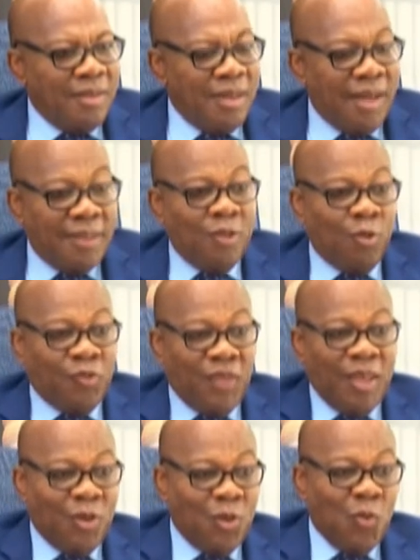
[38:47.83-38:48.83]
And then you
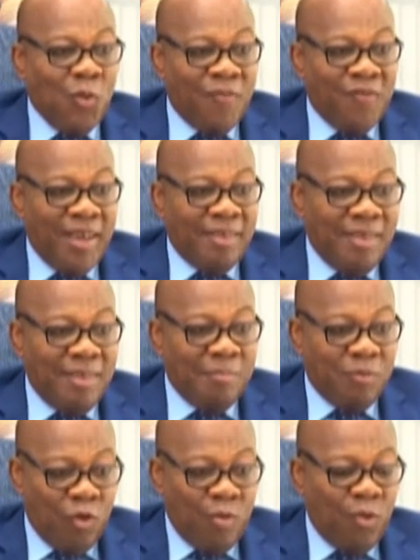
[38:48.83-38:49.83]
think you will fight
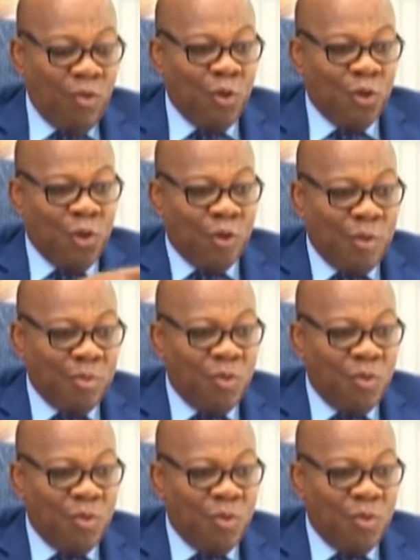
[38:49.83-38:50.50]
someone who is corrupt,